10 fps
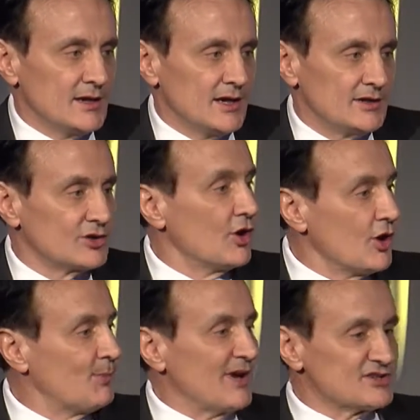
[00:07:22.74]
So her
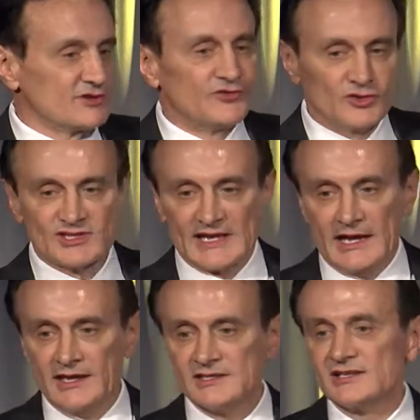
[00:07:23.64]
passion for
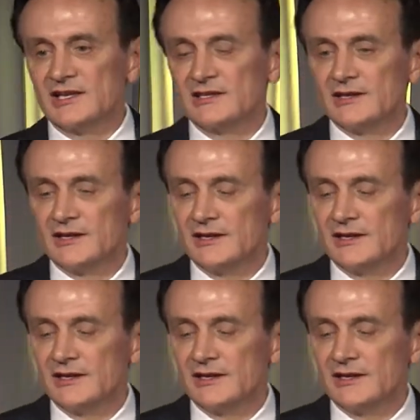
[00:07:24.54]
science and